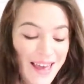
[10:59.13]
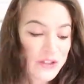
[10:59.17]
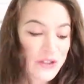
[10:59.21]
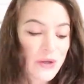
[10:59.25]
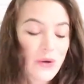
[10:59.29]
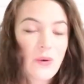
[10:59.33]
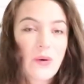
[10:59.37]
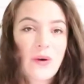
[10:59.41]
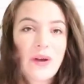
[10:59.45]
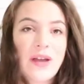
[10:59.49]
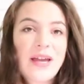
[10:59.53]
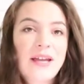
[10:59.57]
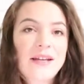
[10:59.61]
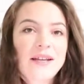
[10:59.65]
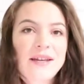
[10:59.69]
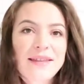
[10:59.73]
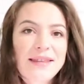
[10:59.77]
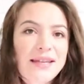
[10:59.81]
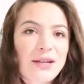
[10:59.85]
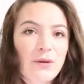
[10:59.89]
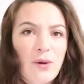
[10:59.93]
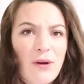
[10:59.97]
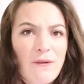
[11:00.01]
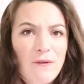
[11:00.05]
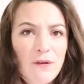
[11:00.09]
So
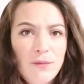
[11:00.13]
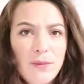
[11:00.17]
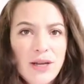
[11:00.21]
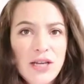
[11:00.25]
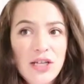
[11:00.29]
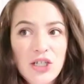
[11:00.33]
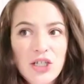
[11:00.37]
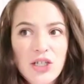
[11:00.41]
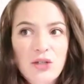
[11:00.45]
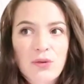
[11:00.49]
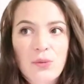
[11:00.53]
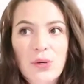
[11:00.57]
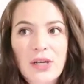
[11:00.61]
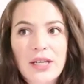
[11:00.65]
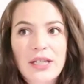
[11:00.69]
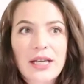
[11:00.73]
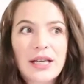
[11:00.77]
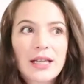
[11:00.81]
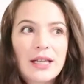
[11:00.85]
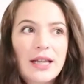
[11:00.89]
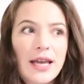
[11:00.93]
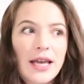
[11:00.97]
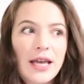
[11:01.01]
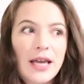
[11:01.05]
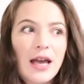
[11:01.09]
anything Reformation
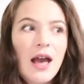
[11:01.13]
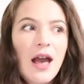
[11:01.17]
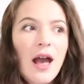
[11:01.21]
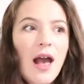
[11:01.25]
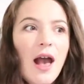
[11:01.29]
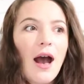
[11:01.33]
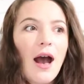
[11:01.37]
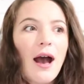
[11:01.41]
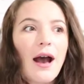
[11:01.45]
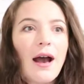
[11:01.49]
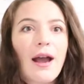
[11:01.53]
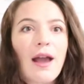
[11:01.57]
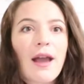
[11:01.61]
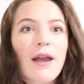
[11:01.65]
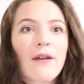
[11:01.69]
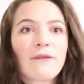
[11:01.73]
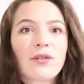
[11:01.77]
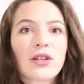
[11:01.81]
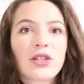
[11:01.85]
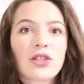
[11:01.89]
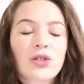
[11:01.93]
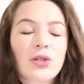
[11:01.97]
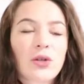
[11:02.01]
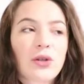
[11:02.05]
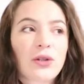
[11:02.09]
really, like
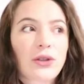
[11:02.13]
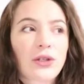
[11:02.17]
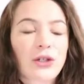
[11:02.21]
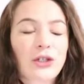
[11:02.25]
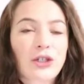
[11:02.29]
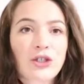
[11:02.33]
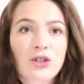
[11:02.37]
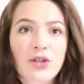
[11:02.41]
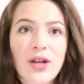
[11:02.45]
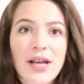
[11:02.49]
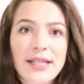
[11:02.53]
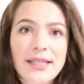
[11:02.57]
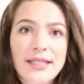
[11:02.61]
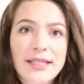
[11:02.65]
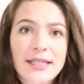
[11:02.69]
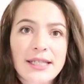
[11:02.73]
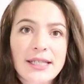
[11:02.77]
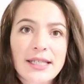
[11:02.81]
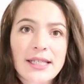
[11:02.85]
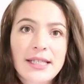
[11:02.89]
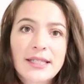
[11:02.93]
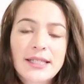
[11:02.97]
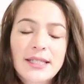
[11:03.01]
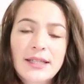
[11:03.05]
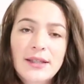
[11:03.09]
I've sold their
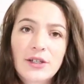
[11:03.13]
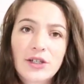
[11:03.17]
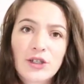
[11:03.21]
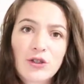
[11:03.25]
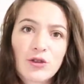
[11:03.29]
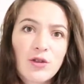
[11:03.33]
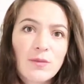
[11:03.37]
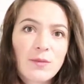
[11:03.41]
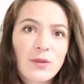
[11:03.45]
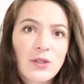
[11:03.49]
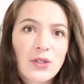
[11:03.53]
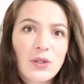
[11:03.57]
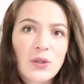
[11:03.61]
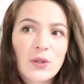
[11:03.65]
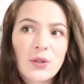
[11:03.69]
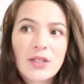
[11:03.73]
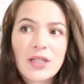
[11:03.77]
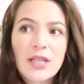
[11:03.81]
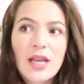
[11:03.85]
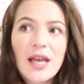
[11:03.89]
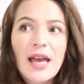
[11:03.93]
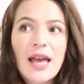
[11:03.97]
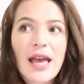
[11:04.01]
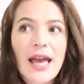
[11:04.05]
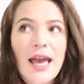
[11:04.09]
dresses, their
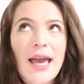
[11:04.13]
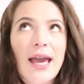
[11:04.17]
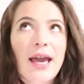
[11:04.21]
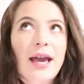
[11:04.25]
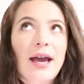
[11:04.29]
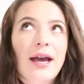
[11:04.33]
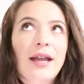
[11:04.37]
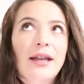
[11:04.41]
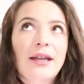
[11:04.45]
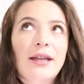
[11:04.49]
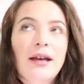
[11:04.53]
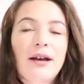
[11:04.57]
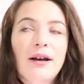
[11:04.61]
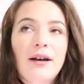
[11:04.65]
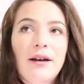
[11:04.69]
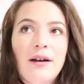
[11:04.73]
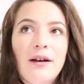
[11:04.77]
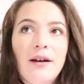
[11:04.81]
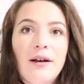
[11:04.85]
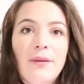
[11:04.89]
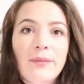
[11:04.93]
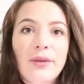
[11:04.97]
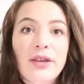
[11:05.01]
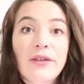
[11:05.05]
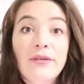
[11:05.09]
swimsuits, and
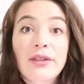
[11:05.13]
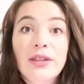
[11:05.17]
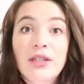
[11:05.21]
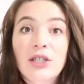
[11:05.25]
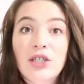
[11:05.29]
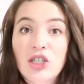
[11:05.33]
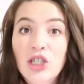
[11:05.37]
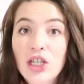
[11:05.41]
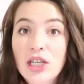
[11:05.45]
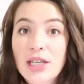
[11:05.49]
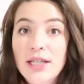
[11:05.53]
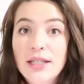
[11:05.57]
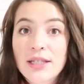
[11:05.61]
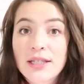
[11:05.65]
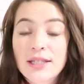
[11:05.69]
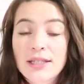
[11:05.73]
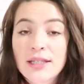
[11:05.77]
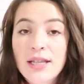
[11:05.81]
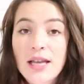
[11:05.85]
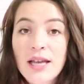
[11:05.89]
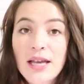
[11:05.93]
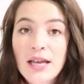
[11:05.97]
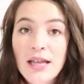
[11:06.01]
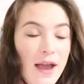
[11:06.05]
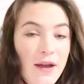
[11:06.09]
um, even the
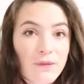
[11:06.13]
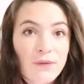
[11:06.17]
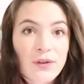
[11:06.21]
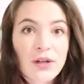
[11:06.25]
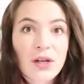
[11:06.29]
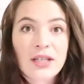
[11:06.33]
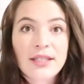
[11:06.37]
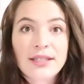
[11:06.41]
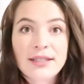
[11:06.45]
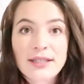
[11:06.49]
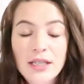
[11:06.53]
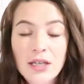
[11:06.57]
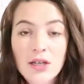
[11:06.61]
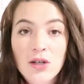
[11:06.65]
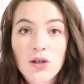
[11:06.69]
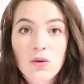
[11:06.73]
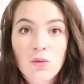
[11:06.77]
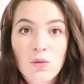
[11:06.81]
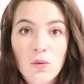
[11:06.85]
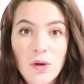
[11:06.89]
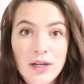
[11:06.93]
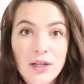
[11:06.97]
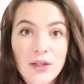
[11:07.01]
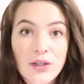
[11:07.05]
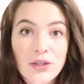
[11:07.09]
jeans. Every
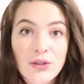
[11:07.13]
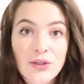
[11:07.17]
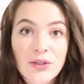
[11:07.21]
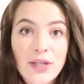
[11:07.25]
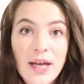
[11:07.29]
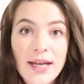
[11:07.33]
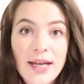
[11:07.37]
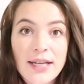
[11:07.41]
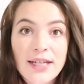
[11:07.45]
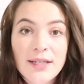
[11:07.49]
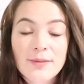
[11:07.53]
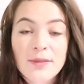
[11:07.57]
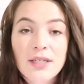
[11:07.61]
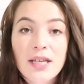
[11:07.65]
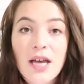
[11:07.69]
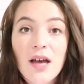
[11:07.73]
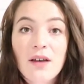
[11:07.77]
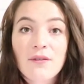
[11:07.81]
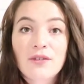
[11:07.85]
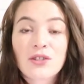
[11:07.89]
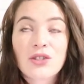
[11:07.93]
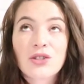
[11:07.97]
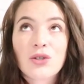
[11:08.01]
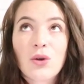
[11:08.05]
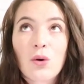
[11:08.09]
single one of those items
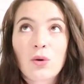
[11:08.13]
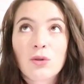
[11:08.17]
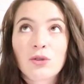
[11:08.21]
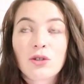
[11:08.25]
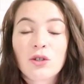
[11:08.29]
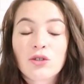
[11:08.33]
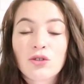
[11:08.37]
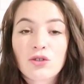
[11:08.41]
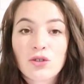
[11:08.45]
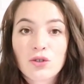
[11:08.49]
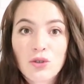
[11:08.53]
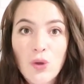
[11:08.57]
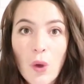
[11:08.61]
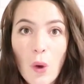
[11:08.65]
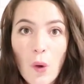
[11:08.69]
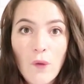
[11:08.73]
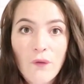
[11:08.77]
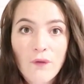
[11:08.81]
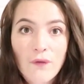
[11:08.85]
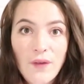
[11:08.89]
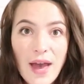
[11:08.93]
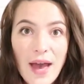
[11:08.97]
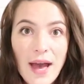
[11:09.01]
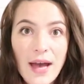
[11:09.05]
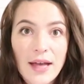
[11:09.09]
have sold so
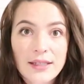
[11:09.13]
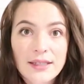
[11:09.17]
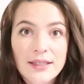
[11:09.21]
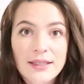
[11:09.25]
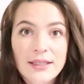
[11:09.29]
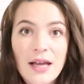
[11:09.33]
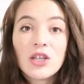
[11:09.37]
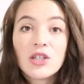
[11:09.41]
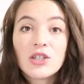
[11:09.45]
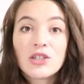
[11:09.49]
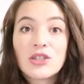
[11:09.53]
fast.